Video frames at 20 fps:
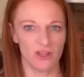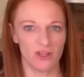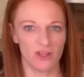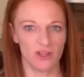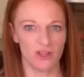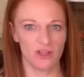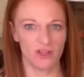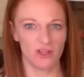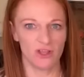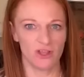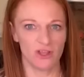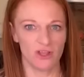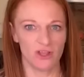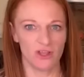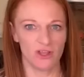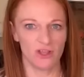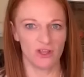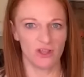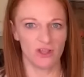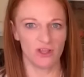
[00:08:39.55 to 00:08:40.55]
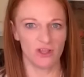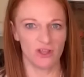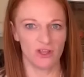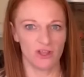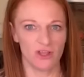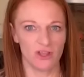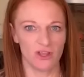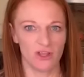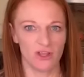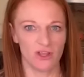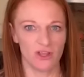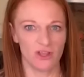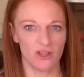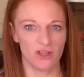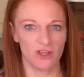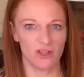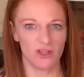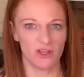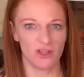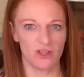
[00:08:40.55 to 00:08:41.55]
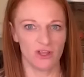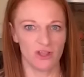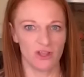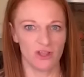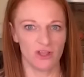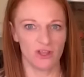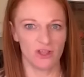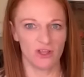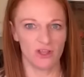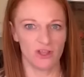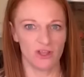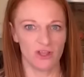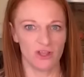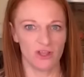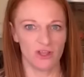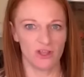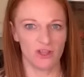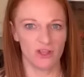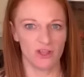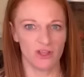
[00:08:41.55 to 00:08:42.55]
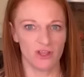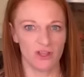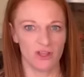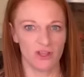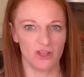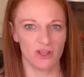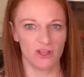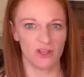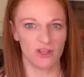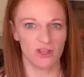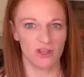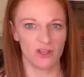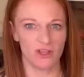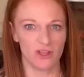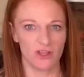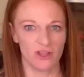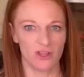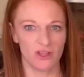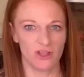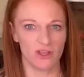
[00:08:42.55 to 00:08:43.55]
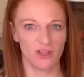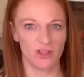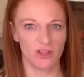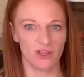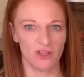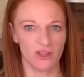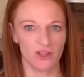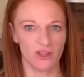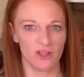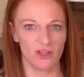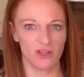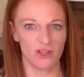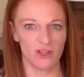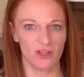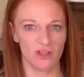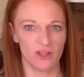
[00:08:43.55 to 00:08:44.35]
No words are spoken by the person on screen.